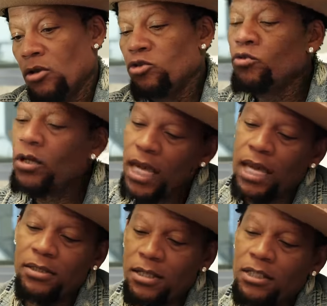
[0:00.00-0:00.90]
You
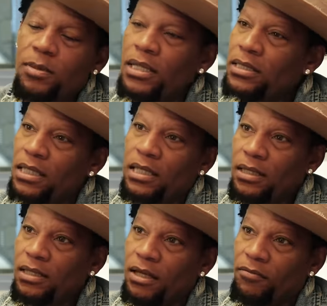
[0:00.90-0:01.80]
can't touch my dick
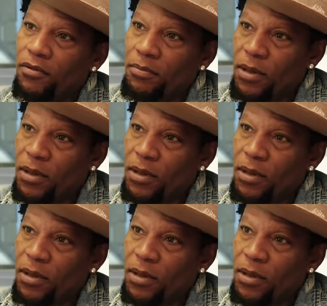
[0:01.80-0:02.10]
if I